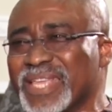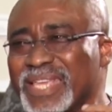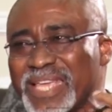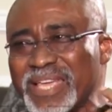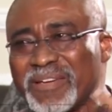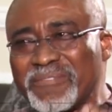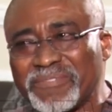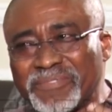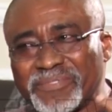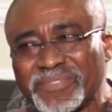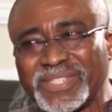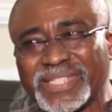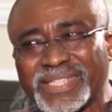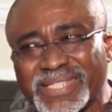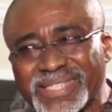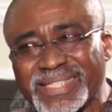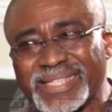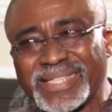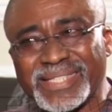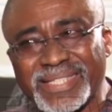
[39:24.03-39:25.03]
if
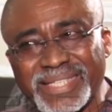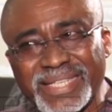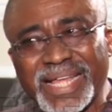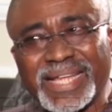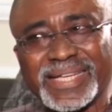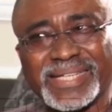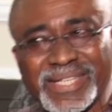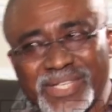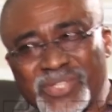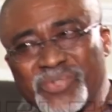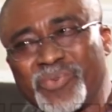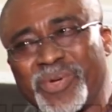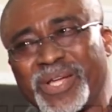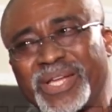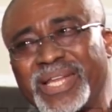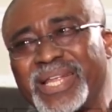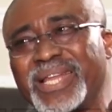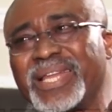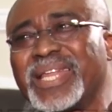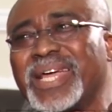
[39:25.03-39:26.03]
this is like this way,
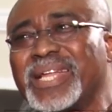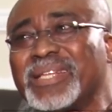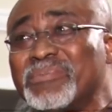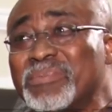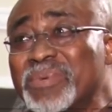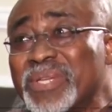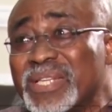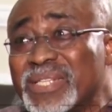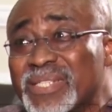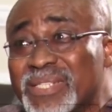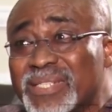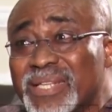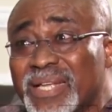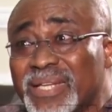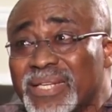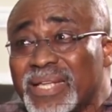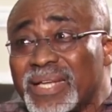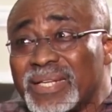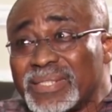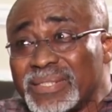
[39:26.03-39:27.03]
then that means
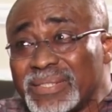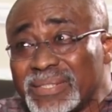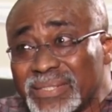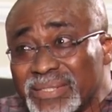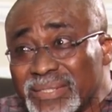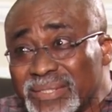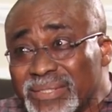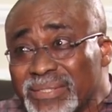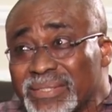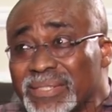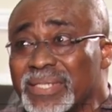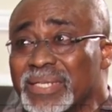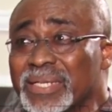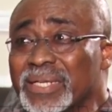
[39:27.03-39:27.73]
that there is